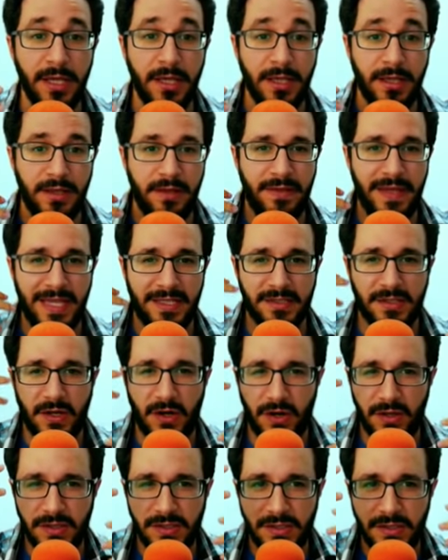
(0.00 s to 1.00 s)
that
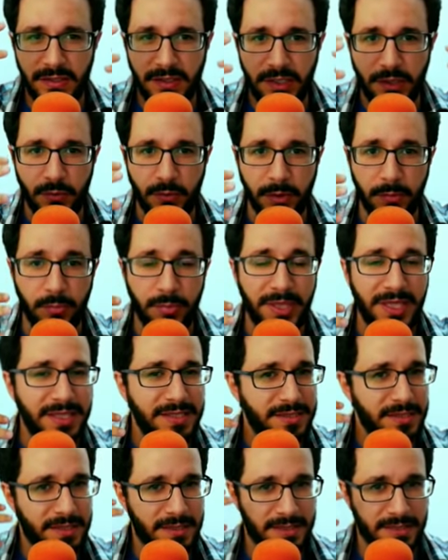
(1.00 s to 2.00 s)
constantly
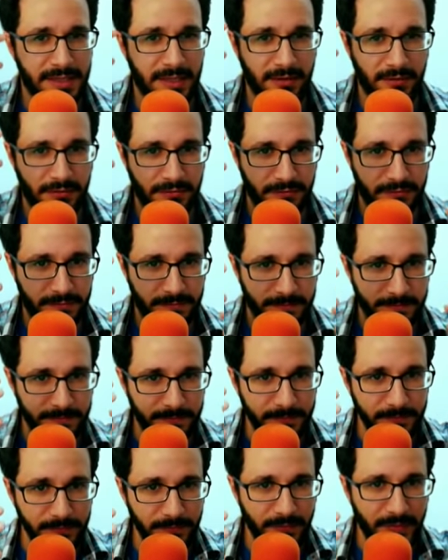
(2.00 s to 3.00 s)
repeats itself
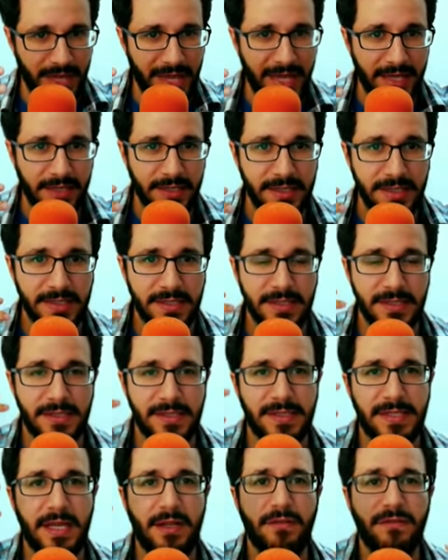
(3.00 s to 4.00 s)
and is
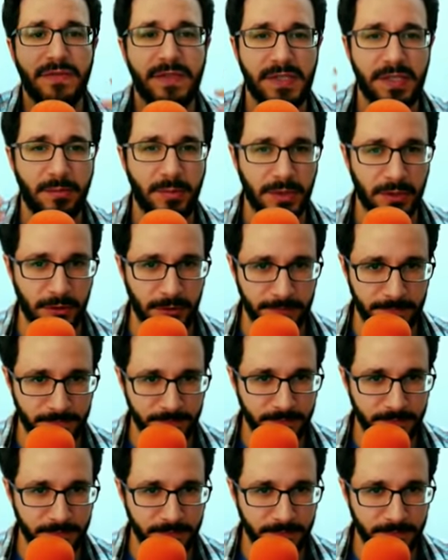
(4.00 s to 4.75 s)
self similar.